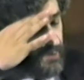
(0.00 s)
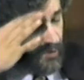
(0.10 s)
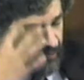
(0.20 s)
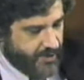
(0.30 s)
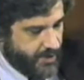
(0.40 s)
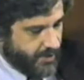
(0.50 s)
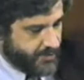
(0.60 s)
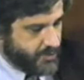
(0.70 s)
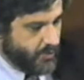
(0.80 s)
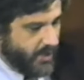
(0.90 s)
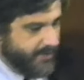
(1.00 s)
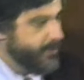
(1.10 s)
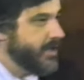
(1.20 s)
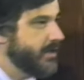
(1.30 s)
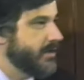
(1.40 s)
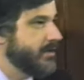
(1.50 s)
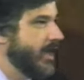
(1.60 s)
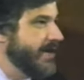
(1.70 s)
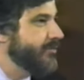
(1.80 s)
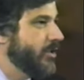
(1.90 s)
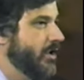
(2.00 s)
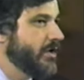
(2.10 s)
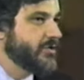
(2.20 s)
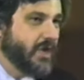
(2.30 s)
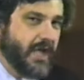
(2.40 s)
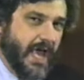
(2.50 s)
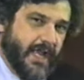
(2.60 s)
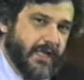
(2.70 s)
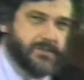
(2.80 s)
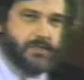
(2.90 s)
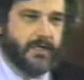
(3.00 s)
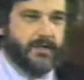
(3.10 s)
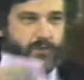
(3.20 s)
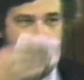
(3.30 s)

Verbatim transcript: over the years who have been lifelong drug addicts and have